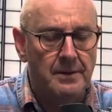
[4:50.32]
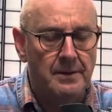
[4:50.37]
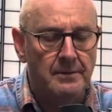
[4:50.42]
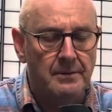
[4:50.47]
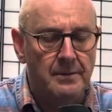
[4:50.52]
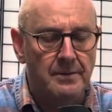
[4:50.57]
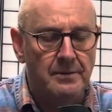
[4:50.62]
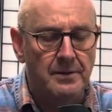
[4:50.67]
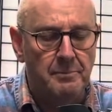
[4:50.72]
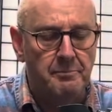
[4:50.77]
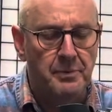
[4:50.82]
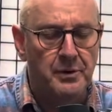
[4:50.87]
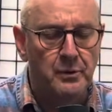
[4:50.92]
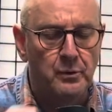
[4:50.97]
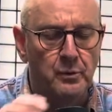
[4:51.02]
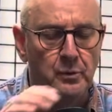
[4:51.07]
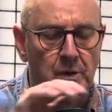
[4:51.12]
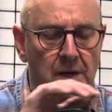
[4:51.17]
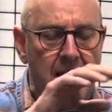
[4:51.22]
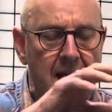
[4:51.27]
The
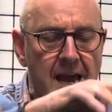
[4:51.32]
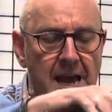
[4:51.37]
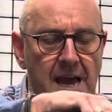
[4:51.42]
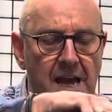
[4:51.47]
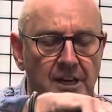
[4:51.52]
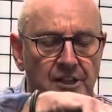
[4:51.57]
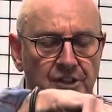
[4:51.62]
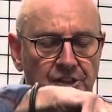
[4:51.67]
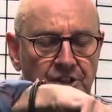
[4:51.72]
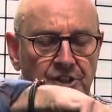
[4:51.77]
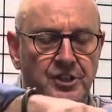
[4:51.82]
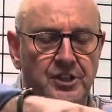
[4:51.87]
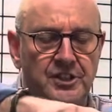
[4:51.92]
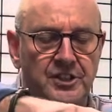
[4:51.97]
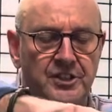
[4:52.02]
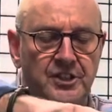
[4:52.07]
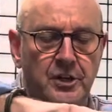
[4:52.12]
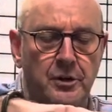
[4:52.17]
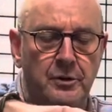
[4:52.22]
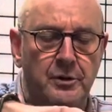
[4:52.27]
boot has,
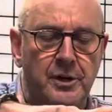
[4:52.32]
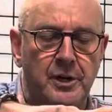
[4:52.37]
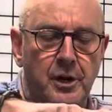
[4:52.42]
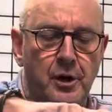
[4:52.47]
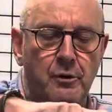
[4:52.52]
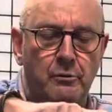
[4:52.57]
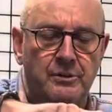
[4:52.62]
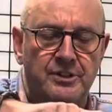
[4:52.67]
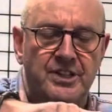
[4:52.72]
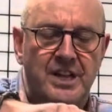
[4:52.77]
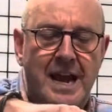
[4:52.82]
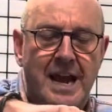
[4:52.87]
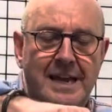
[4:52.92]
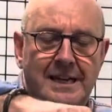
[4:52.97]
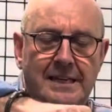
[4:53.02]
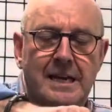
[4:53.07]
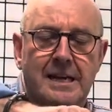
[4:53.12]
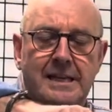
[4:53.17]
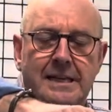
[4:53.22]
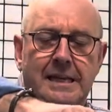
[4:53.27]
just so you know,
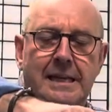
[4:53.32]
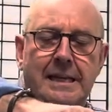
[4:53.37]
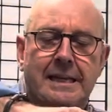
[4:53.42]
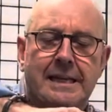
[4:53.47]
technical